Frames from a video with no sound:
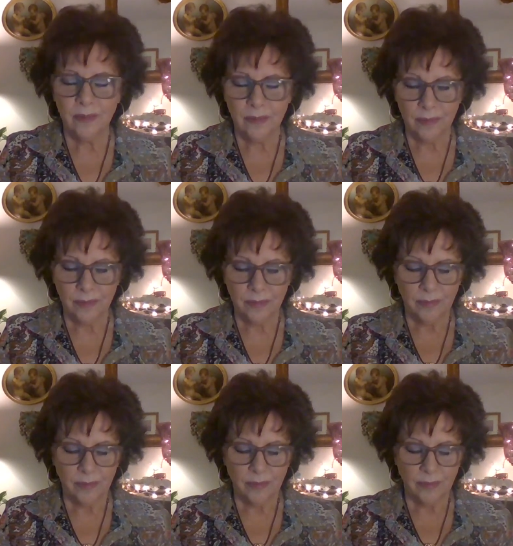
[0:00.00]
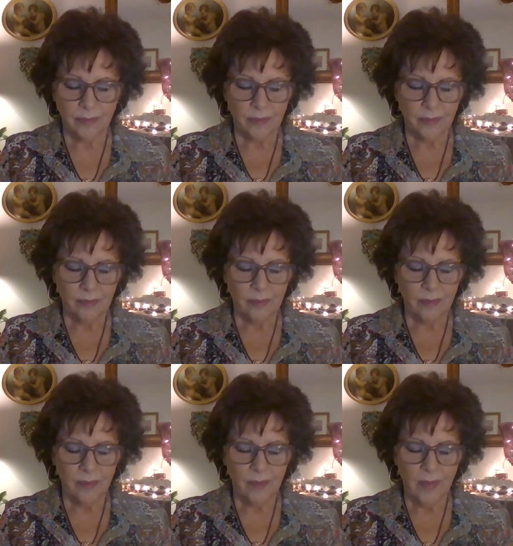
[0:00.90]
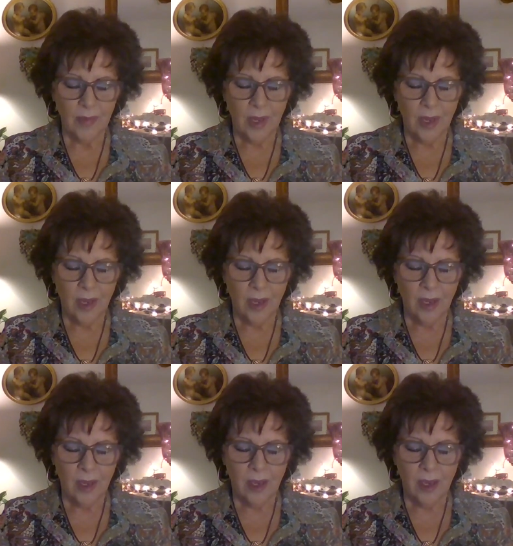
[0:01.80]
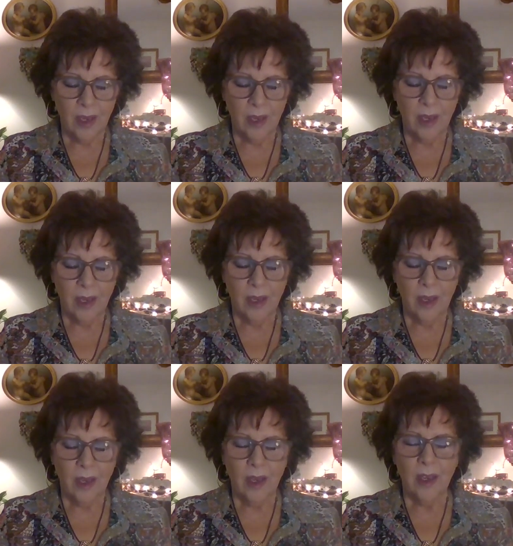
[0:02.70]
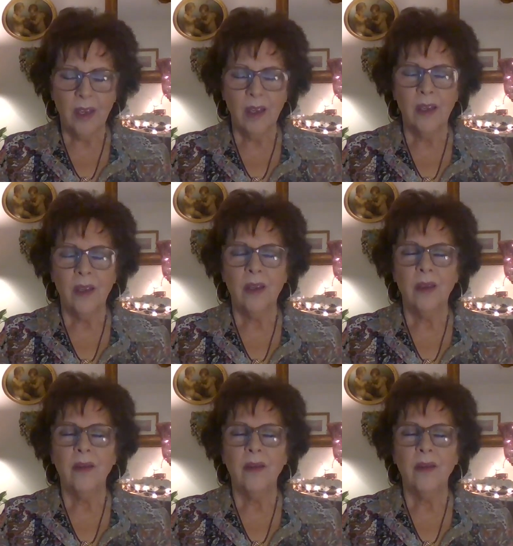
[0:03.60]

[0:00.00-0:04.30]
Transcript: Nothing is said.